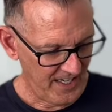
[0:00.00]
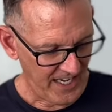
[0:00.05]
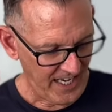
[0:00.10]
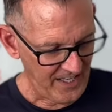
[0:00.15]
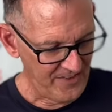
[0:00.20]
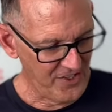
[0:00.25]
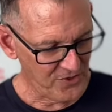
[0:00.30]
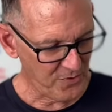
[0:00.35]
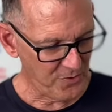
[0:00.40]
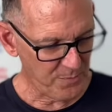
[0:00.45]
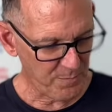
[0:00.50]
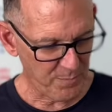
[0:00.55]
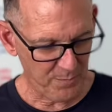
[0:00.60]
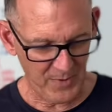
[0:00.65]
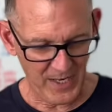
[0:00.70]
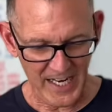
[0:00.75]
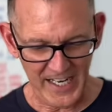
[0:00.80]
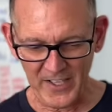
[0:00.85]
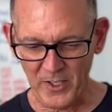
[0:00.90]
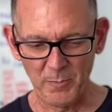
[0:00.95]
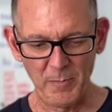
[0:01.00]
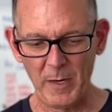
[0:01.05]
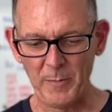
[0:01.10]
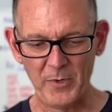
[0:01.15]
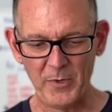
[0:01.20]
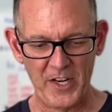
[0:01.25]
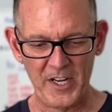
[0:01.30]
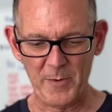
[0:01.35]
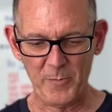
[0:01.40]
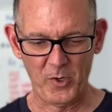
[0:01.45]
And this was, I don't
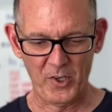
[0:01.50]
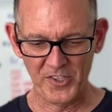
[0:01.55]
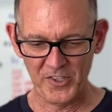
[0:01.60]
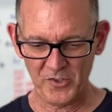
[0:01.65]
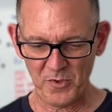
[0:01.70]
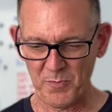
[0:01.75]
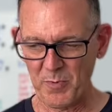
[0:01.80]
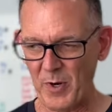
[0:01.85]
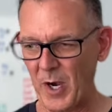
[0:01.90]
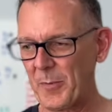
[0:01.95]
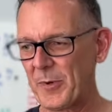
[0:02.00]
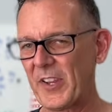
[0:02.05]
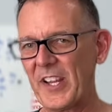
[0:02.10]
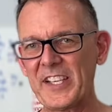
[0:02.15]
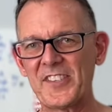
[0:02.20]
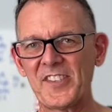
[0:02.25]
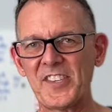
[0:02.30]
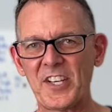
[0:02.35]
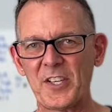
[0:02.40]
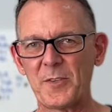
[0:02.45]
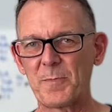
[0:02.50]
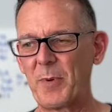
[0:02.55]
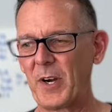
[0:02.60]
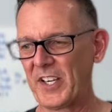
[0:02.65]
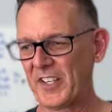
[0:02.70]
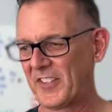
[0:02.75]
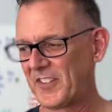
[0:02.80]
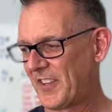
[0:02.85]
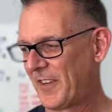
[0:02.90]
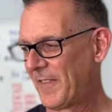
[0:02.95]
remember anymore, this is probably like
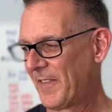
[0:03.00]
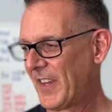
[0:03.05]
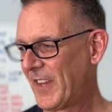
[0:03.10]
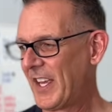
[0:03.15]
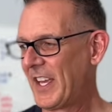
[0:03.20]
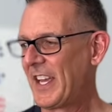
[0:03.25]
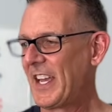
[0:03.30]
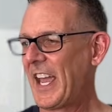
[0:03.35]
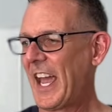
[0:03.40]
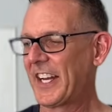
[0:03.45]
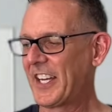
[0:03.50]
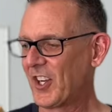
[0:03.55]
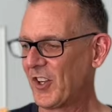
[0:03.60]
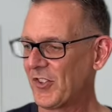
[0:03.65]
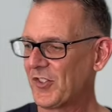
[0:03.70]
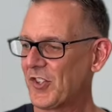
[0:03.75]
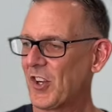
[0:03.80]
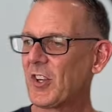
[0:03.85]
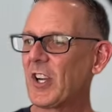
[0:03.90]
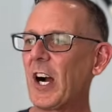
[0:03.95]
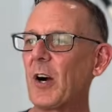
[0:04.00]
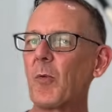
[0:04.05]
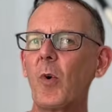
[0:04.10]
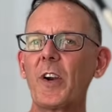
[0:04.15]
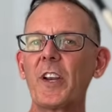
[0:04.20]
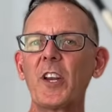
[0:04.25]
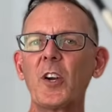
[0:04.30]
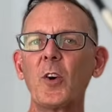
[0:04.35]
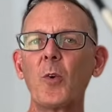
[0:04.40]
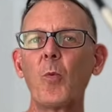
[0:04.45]
$6. And I also got
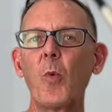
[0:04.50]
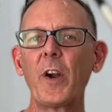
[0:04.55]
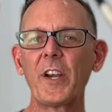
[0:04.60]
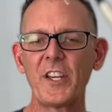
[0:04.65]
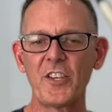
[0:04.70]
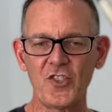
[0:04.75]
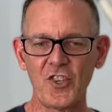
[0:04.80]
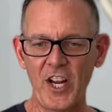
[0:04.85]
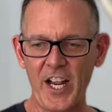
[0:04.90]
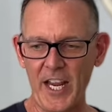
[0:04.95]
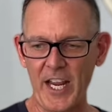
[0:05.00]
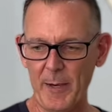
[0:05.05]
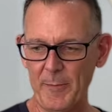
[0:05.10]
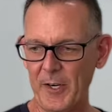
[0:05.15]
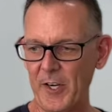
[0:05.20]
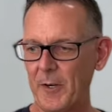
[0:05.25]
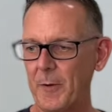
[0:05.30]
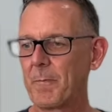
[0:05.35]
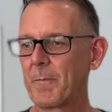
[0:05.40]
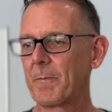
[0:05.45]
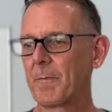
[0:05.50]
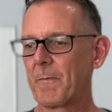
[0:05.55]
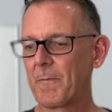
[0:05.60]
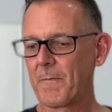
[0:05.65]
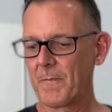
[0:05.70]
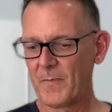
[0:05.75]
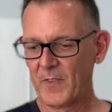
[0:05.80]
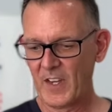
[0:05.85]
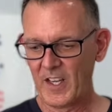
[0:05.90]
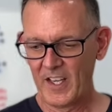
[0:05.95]
one in a 1-inch diameter.
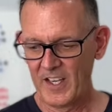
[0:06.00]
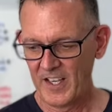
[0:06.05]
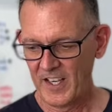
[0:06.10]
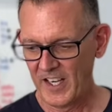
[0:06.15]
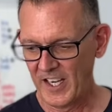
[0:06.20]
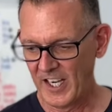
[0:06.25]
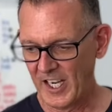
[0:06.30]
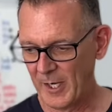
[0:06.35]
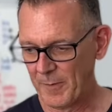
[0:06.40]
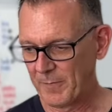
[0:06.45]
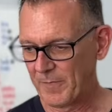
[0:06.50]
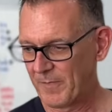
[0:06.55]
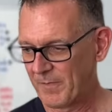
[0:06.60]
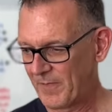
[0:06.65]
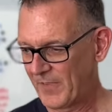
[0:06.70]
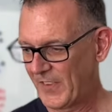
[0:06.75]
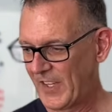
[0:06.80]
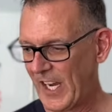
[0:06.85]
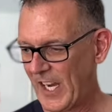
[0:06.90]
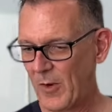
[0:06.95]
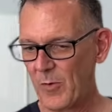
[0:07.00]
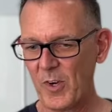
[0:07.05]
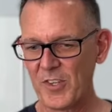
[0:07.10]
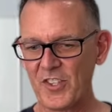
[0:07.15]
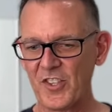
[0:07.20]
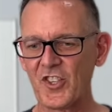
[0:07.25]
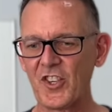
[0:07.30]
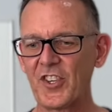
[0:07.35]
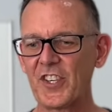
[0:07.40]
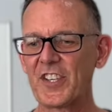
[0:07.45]
I
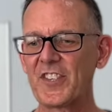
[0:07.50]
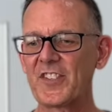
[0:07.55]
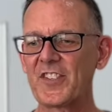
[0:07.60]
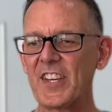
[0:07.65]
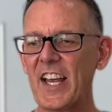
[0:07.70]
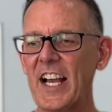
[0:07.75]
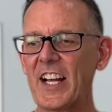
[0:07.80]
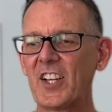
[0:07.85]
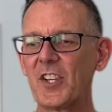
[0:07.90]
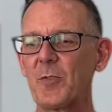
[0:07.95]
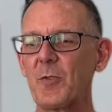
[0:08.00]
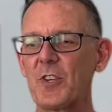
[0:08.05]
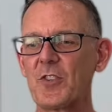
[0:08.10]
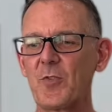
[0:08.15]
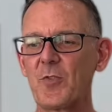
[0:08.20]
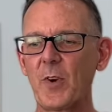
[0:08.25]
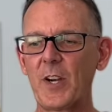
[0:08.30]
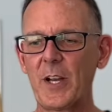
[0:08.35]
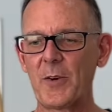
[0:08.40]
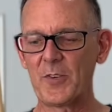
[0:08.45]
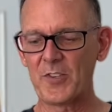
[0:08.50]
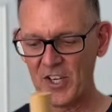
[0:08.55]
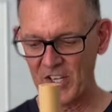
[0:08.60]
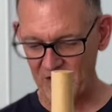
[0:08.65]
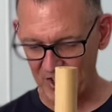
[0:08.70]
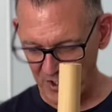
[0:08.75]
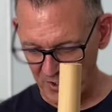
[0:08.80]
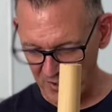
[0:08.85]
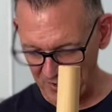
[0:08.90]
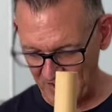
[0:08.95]
wasn't sure exactly which one I was going
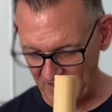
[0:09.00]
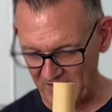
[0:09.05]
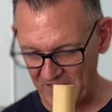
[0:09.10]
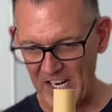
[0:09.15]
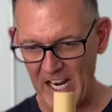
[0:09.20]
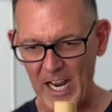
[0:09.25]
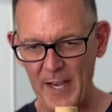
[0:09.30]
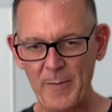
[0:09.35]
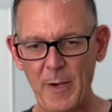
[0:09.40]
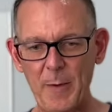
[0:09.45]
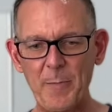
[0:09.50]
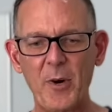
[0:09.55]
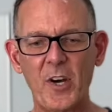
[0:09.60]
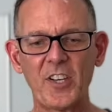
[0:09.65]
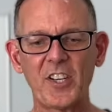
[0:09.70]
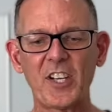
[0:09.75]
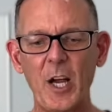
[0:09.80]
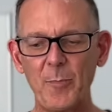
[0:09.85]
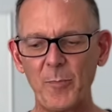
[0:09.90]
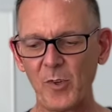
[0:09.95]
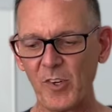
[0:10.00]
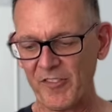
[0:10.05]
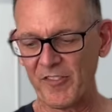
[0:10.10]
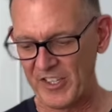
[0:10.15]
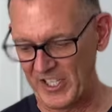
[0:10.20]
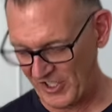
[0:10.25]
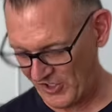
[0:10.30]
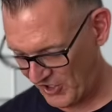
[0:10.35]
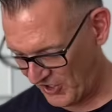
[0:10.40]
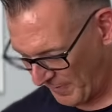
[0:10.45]
to use at the time. I bought a couple of
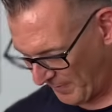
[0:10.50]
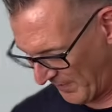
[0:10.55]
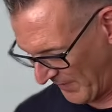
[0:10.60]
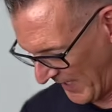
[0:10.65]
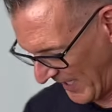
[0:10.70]
each.